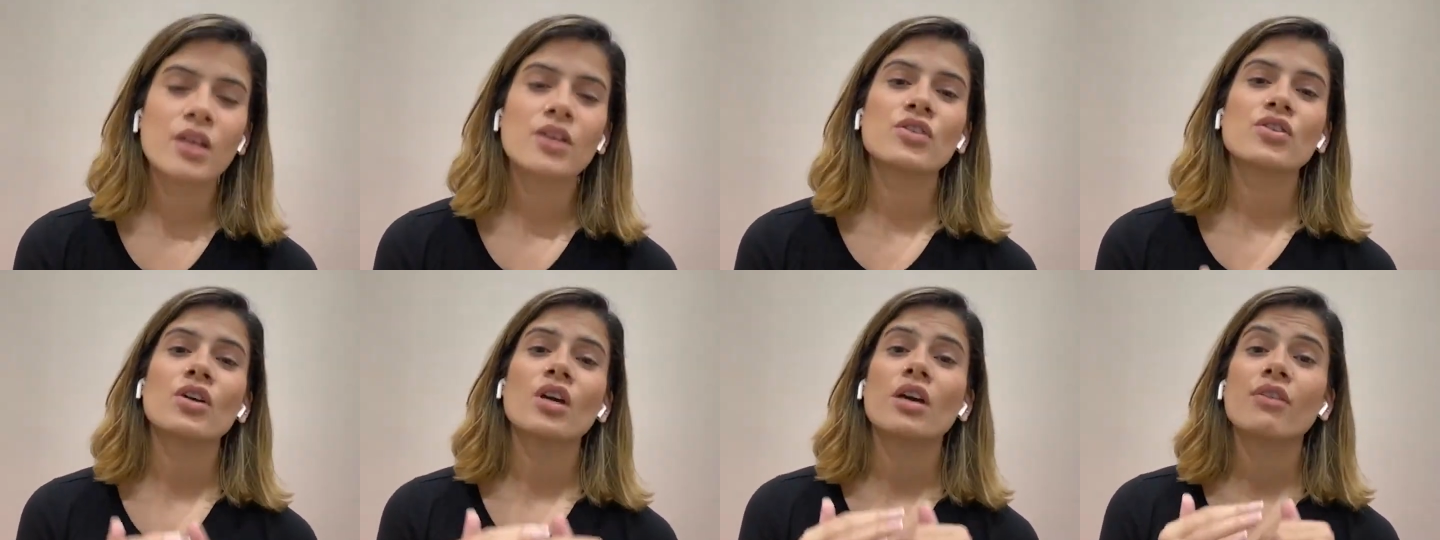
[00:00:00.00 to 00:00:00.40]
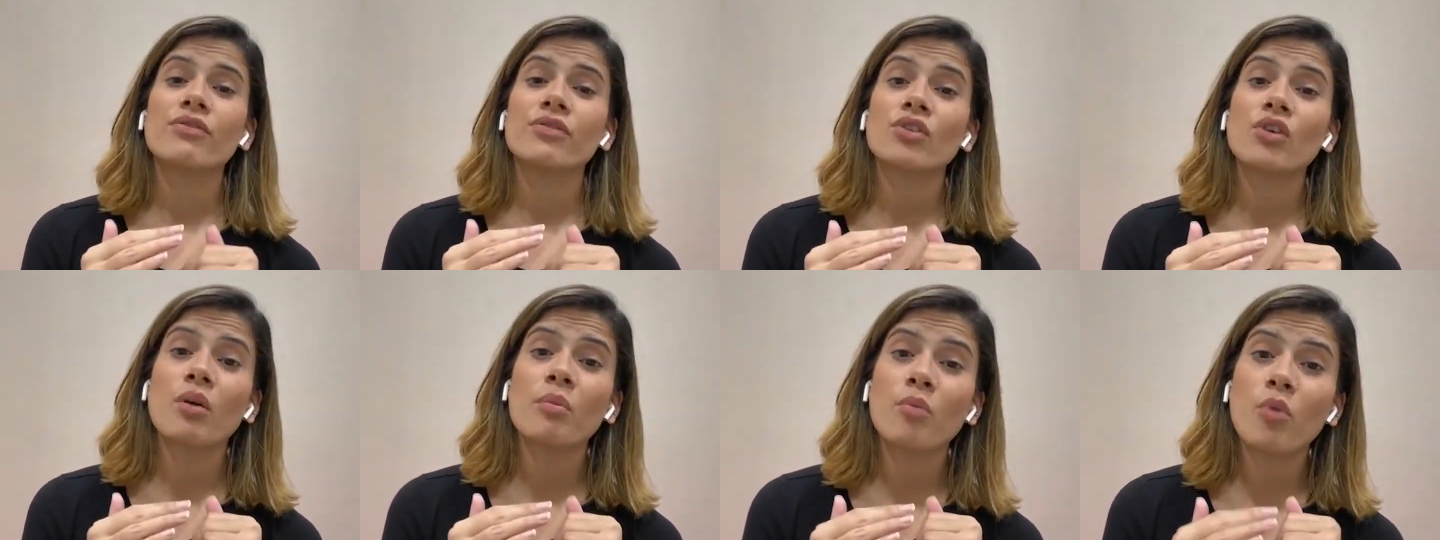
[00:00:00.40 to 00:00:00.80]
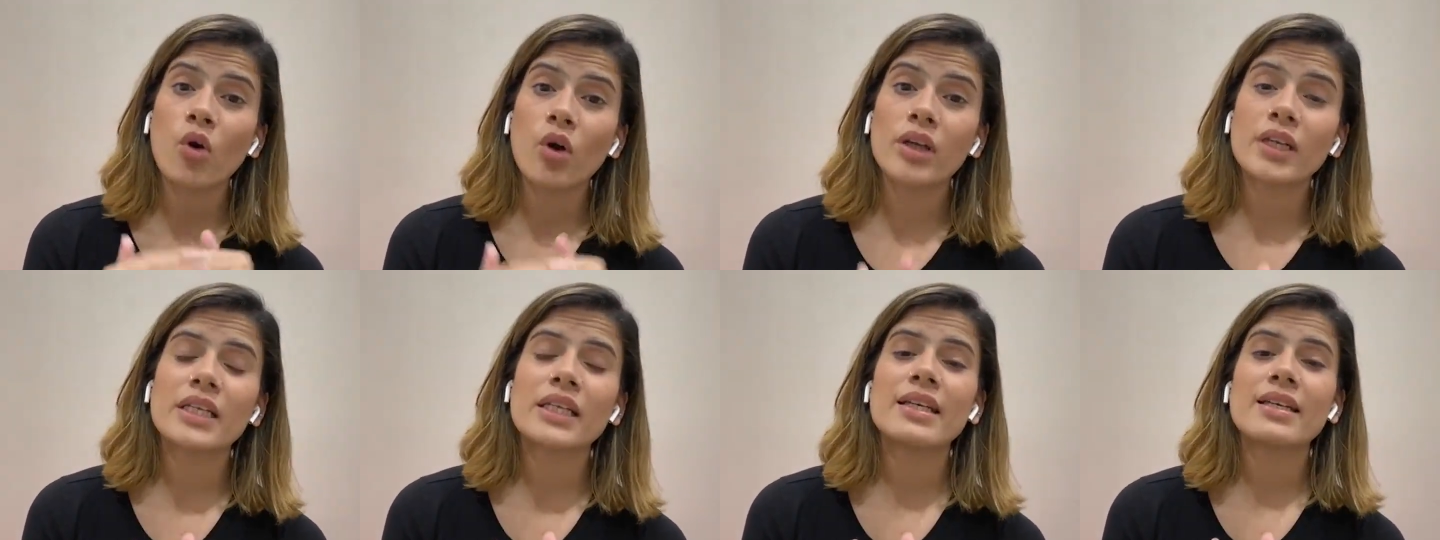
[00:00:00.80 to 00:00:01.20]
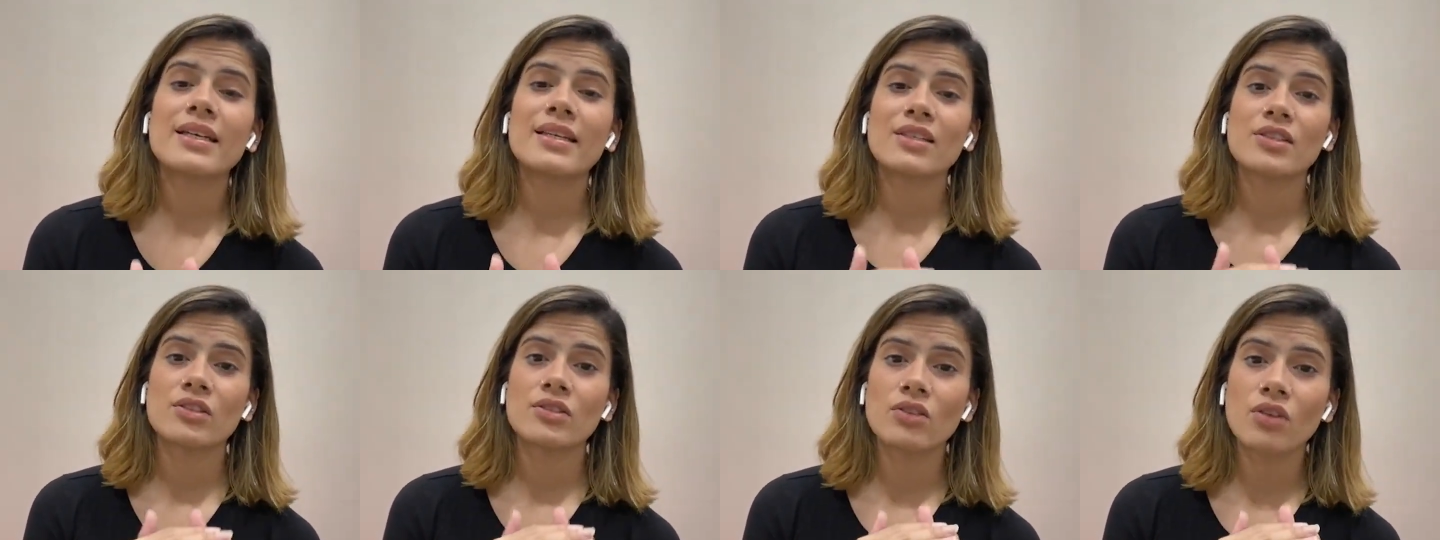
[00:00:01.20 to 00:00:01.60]
So if your body
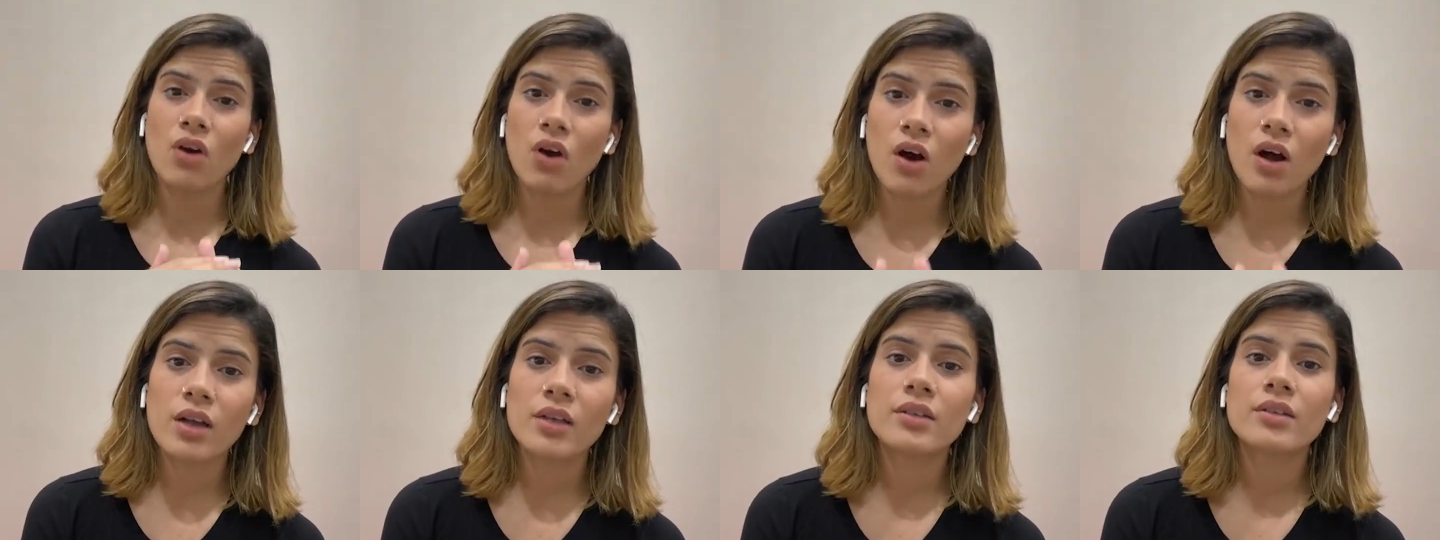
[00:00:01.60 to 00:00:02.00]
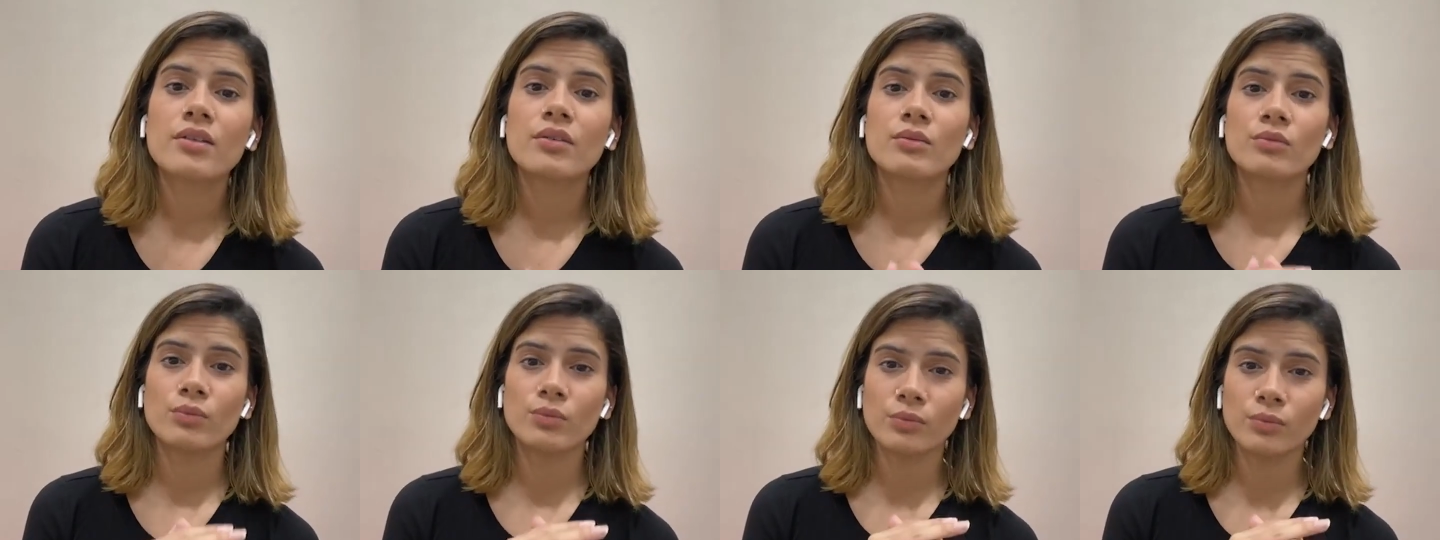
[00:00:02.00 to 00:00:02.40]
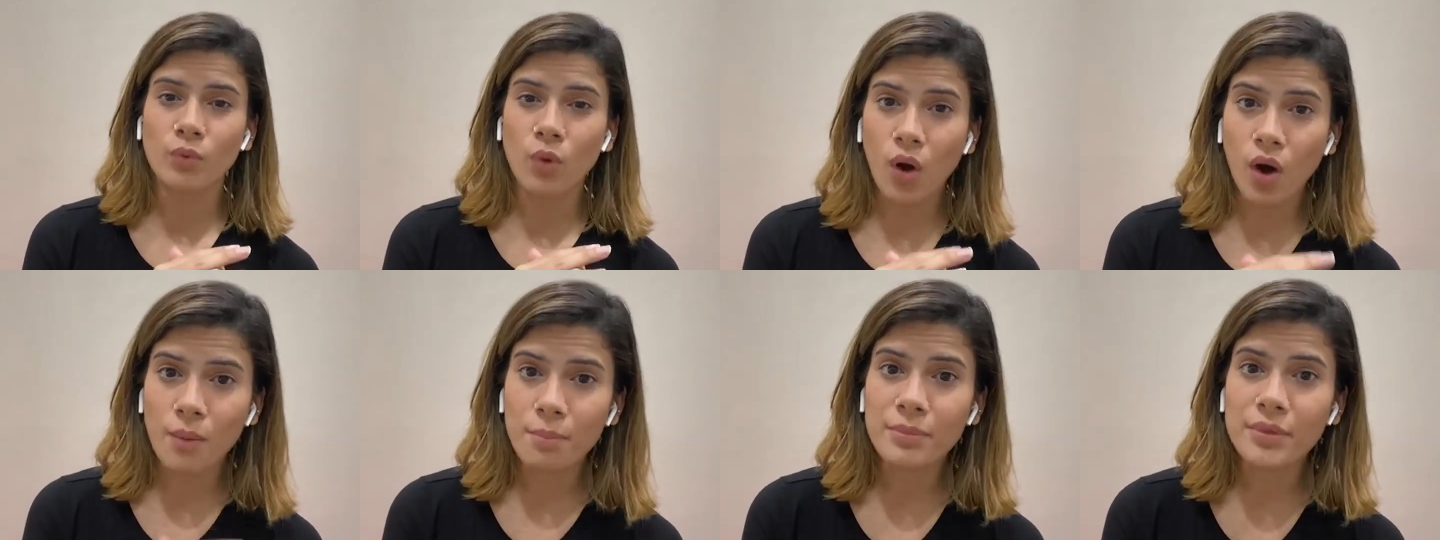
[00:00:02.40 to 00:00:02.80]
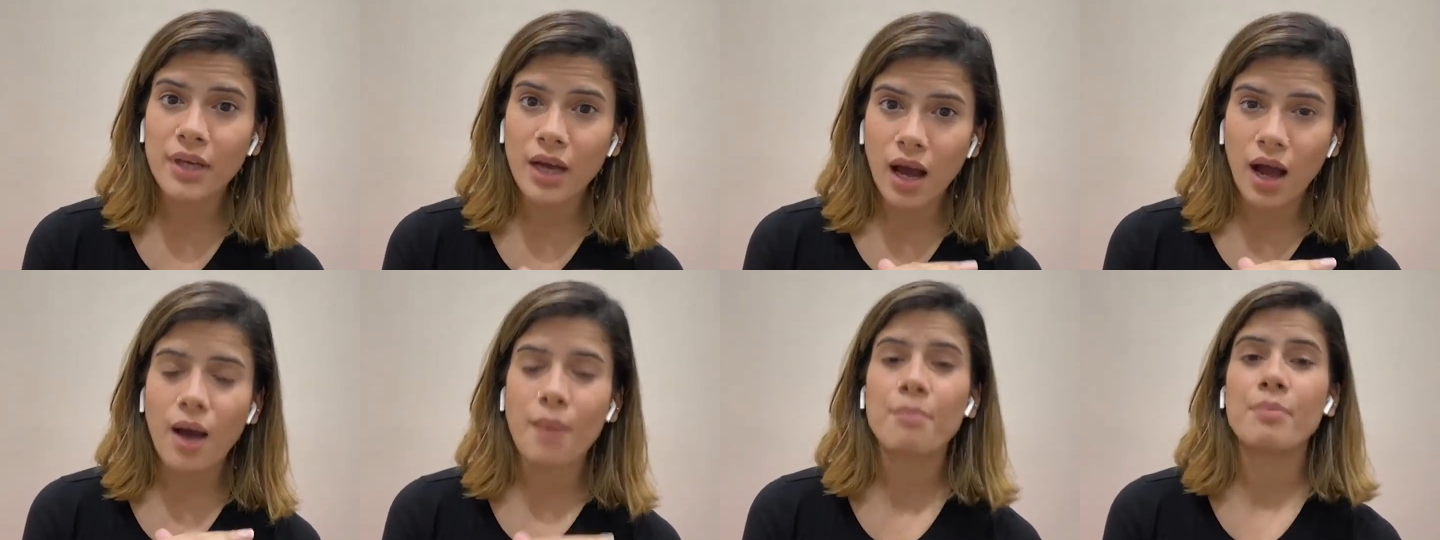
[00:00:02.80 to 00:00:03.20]
is not warmed
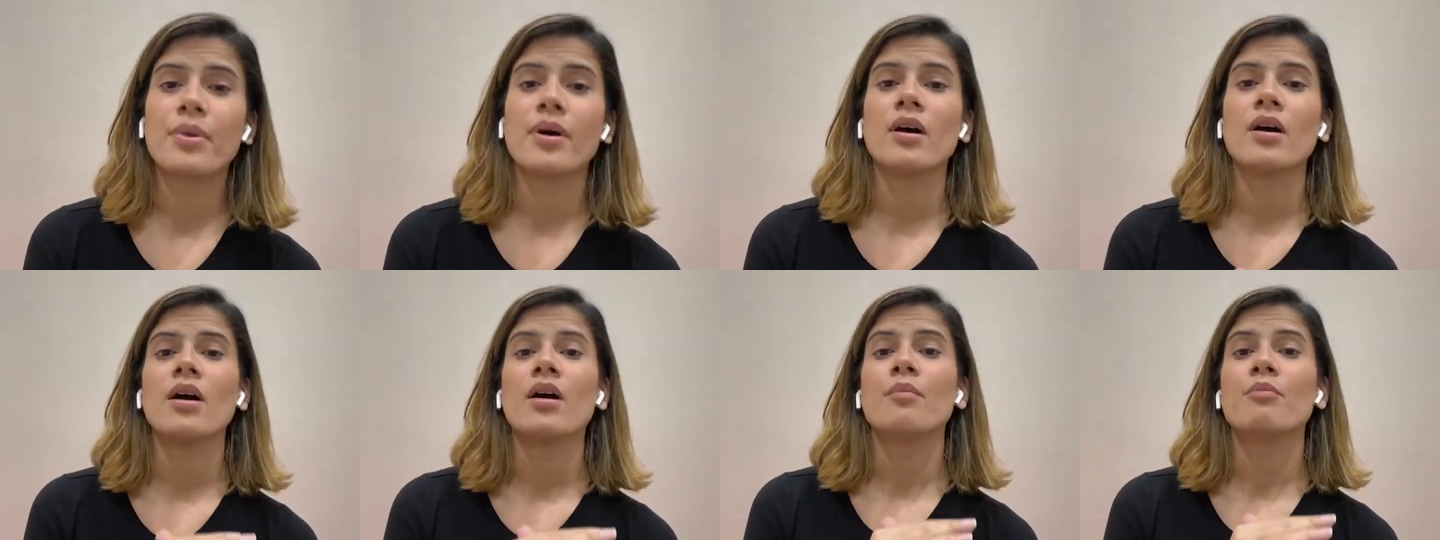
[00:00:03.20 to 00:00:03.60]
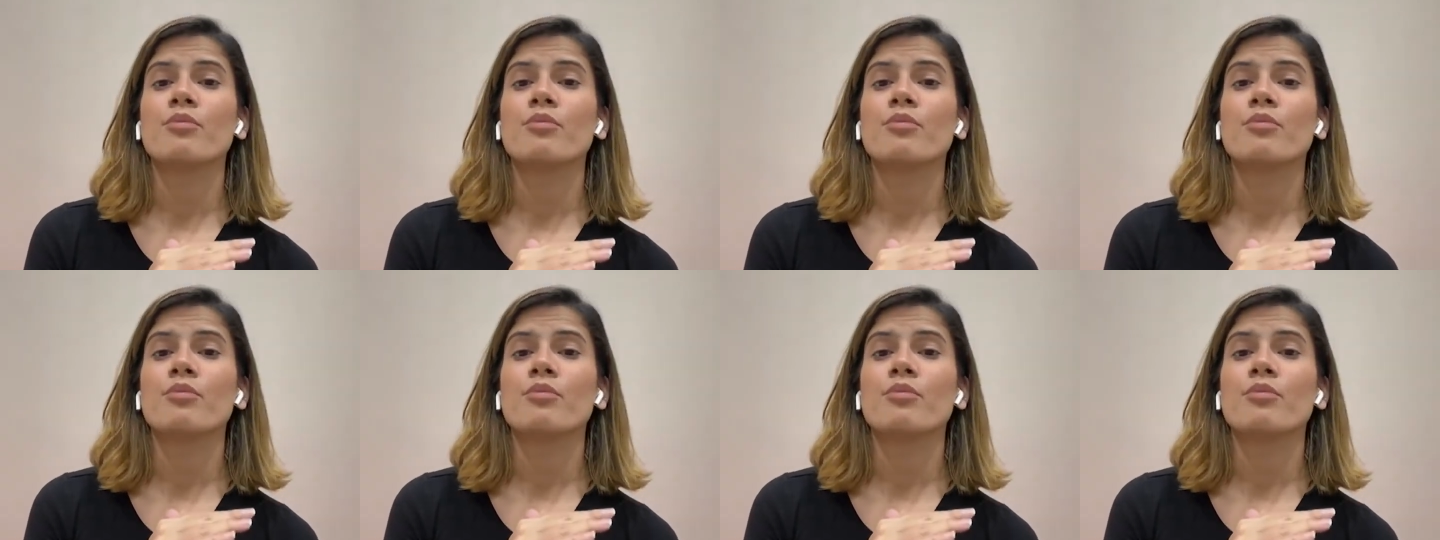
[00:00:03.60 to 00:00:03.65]
up